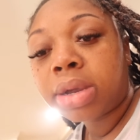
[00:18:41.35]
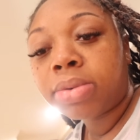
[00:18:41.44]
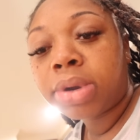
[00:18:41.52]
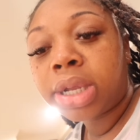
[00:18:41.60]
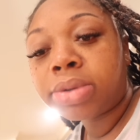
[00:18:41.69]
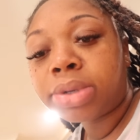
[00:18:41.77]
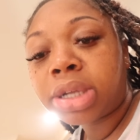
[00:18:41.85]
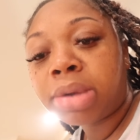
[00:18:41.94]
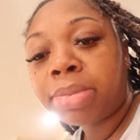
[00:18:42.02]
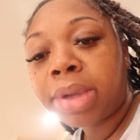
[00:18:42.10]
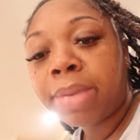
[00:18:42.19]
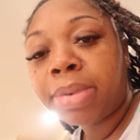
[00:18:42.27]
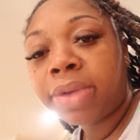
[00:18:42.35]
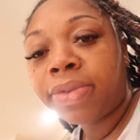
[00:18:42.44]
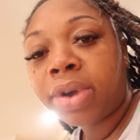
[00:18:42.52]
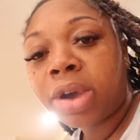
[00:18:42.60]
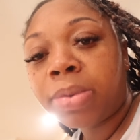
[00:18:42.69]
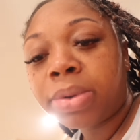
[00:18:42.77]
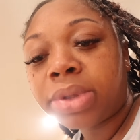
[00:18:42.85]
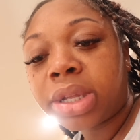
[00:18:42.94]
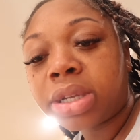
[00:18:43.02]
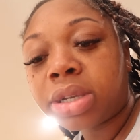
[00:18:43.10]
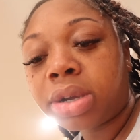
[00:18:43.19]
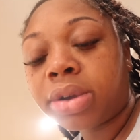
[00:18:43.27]
What is, what's gonna happen if I open
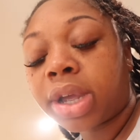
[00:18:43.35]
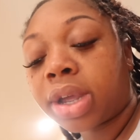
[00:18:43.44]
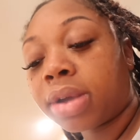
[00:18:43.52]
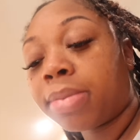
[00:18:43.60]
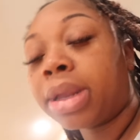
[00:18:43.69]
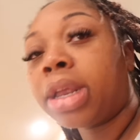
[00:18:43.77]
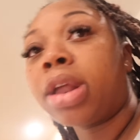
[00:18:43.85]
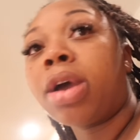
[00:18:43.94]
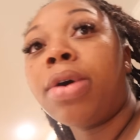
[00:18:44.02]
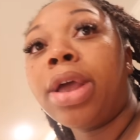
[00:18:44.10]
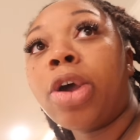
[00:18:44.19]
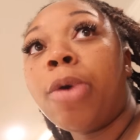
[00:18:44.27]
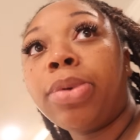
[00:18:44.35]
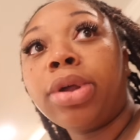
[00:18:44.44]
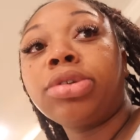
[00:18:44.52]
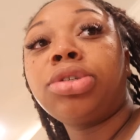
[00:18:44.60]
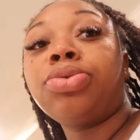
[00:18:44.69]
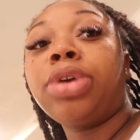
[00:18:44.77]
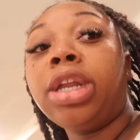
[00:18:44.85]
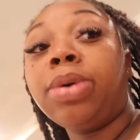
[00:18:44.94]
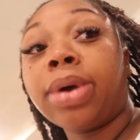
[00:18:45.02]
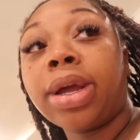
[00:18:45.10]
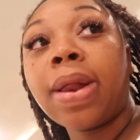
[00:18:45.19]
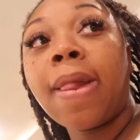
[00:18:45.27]
within? Okay, I might need to go ahead and open those two
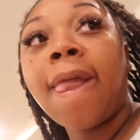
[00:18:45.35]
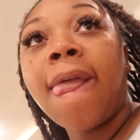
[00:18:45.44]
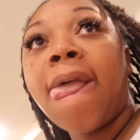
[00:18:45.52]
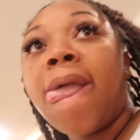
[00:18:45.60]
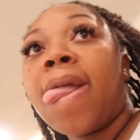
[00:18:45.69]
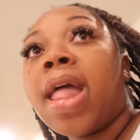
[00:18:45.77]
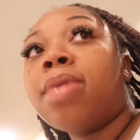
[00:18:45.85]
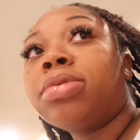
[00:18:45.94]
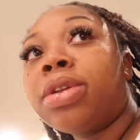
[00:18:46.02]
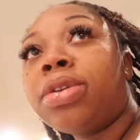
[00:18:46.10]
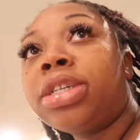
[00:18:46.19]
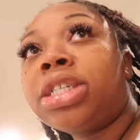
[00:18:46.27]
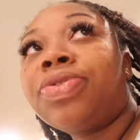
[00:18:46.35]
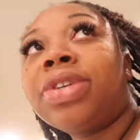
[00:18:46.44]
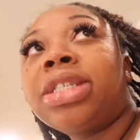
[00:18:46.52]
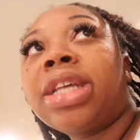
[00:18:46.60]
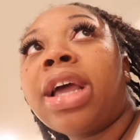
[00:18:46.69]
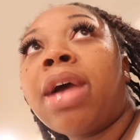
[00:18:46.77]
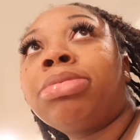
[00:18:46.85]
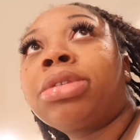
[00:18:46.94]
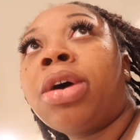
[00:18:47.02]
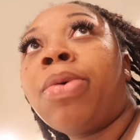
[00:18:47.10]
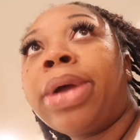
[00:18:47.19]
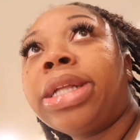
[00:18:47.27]
anyway. I was literally just gonna say I was
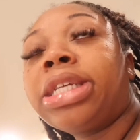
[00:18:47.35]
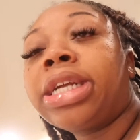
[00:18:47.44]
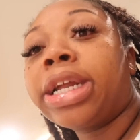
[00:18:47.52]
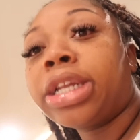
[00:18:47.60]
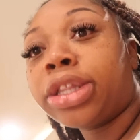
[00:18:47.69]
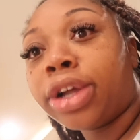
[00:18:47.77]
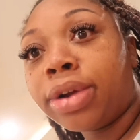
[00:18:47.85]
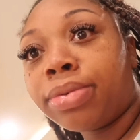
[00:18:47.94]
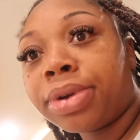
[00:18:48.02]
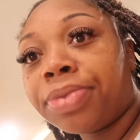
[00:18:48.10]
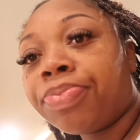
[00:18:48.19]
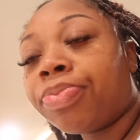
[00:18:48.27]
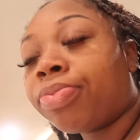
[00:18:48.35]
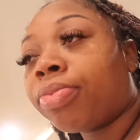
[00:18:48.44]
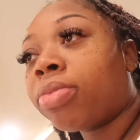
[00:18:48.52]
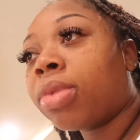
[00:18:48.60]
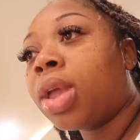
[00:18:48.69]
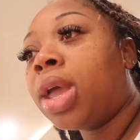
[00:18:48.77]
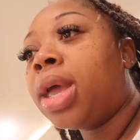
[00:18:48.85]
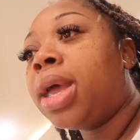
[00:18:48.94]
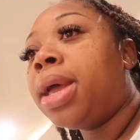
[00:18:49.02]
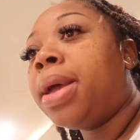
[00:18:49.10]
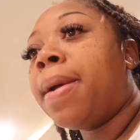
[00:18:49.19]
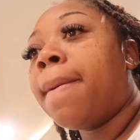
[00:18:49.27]
gonna wait till I get the third one.
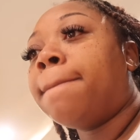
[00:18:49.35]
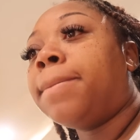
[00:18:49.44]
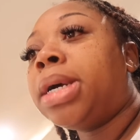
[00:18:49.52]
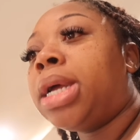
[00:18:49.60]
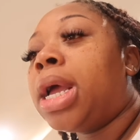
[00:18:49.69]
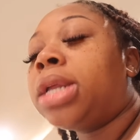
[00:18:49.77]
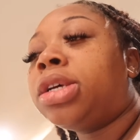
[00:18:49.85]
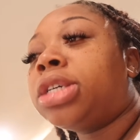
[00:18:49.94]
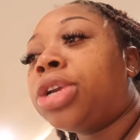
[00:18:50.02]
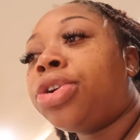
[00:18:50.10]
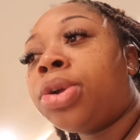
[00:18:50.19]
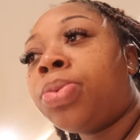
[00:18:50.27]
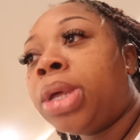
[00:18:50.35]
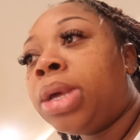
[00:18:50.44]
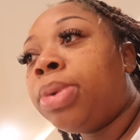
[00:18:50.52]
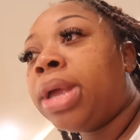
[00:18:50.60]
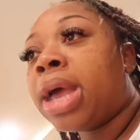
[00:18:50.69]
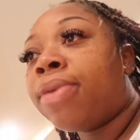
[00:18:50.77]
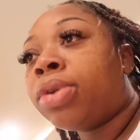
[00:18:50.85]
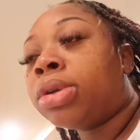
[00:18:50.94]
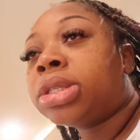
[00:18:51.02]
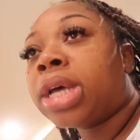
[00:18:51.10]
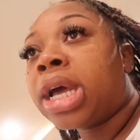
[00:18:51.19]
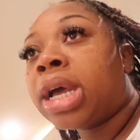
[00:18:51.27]
But after that during the week, we have no
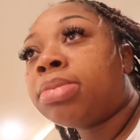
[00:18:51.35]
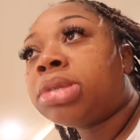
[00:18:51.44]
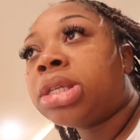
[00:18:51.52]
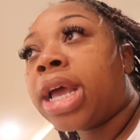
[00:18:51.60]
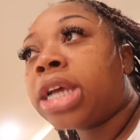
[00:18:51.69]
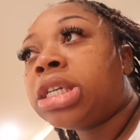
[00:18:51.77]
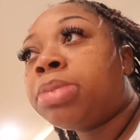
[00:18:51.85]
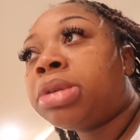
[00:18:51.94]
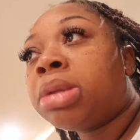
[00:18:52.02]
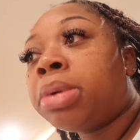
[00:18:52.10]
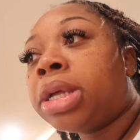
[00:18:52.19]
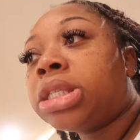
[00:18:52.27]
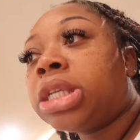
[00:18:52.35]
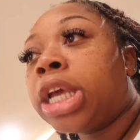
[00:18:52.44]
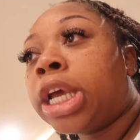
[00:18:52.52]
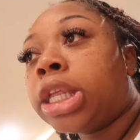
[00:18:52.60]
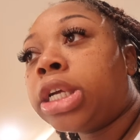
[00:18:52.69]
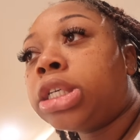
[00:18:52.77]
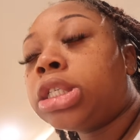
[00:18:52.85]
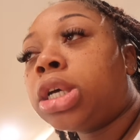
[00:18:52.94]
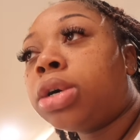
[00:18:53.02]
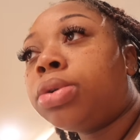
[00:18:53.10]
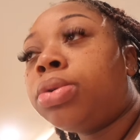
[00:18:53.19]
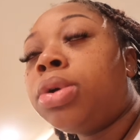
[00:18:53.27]
time to actually put the beds together.
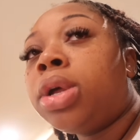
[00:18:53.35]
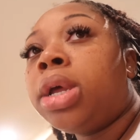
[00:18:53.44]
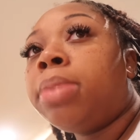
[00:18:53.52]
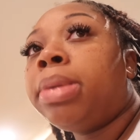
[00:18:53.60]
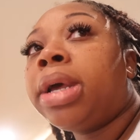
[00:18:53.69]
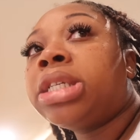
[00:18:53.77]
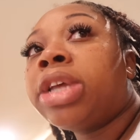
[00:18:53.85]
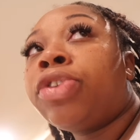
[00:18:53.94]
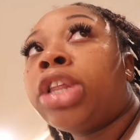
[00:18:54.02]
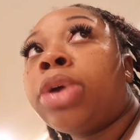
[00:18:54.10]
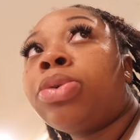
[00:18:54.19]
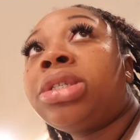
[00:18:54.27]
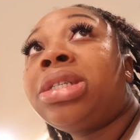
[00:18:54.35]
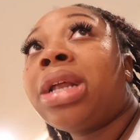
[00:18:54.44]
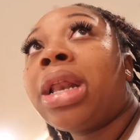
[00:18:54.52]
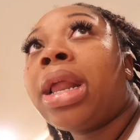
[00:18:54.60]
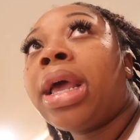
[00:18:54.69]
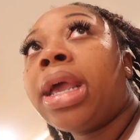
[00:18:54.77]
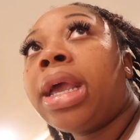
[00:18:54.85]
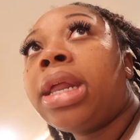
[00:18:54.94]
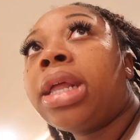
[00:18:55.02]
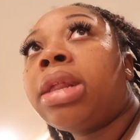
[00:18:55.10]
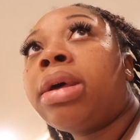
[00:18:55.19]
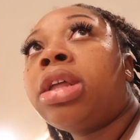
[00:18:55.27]
So because everything was delayed
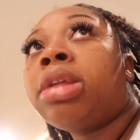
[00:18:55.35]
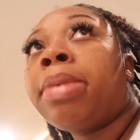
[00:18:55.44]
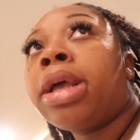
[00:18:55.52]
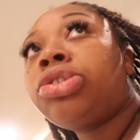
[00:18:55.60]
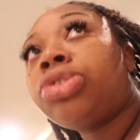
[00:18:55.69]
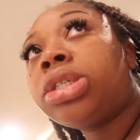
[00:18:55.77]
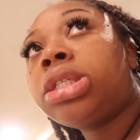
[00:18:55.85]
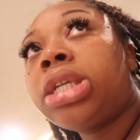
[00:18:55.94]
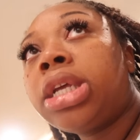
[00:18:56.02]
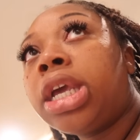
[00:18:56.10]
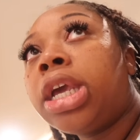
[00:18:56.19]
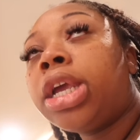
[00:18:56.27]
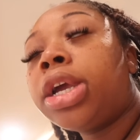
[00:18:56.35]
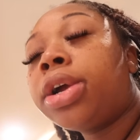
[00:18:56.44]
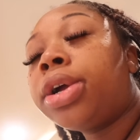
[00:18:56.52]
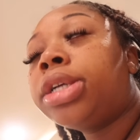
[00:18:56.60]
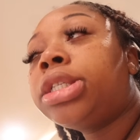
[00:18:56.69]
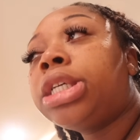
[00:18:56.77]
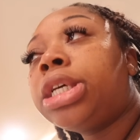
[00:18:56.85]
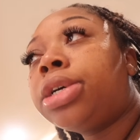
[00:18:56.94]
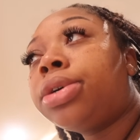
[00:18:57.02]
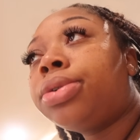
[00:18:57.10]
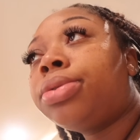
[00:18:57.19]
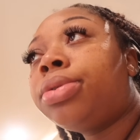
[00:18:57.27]
and the other mattress didn't get here
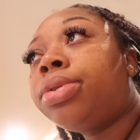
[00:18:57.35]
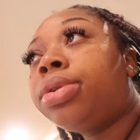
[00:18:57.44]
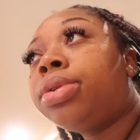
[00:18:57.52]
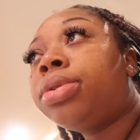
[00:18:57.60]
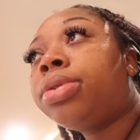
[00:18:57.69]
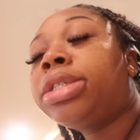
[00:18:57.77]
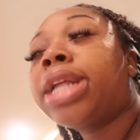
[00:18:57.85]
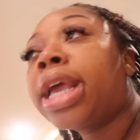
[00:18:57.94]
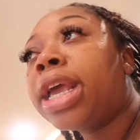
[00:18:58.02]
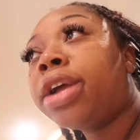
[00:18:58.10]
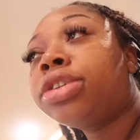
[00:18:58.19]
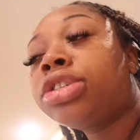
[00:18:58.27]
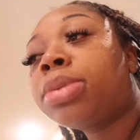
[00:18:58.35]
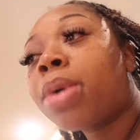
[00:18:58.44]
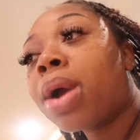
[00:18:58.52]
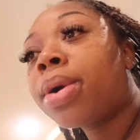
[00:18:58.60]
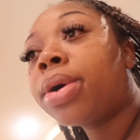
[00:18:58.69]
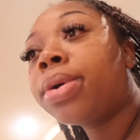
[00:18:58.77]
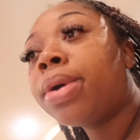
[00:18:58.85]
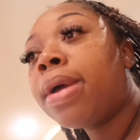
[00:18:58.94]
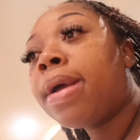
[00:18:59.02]
until it's not getting here tomorrow.